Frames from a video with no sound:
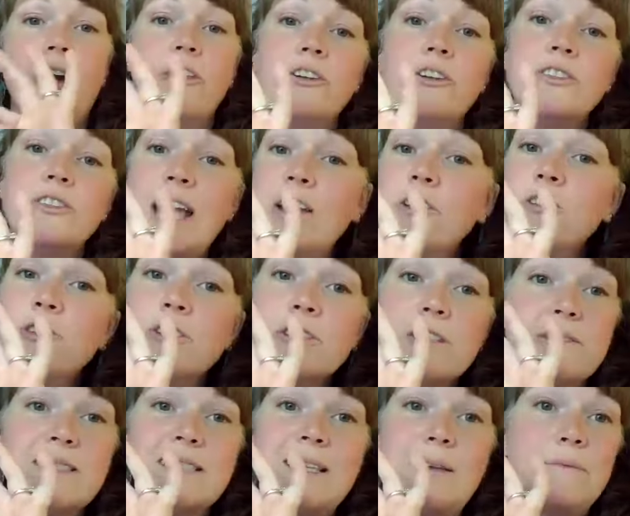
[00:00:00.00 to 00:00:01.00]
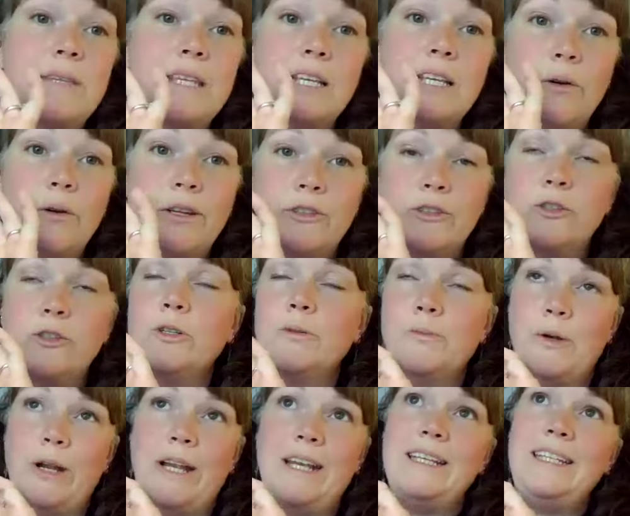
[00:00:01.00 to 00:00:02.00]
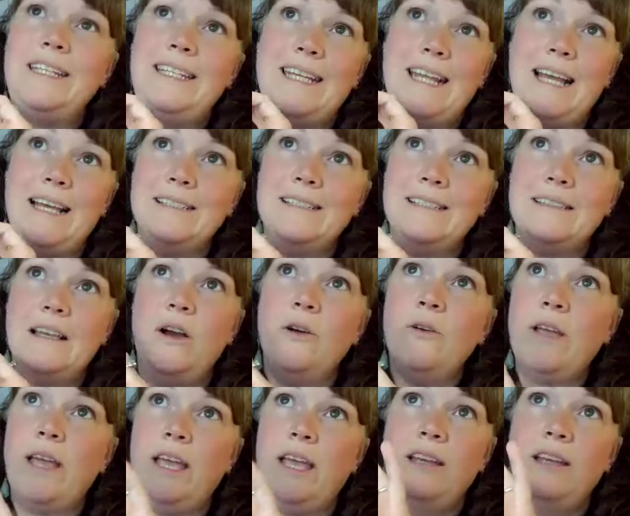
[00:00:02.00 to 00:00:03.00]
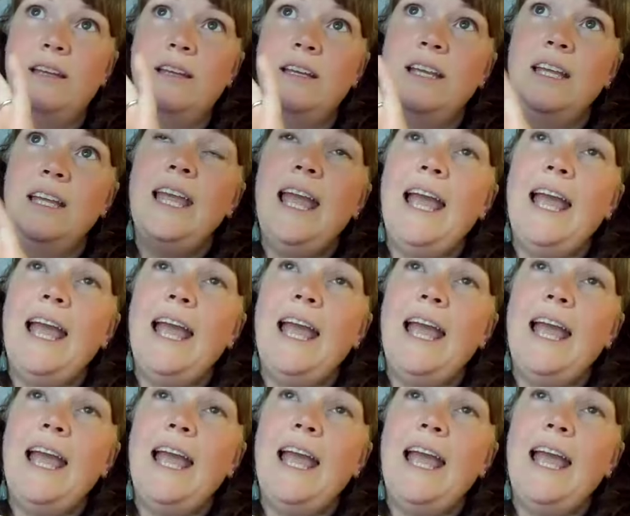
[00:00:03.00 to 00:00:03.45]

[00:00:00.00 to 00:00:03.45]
Are there tendrils of something going through her brain? Yes. Okay.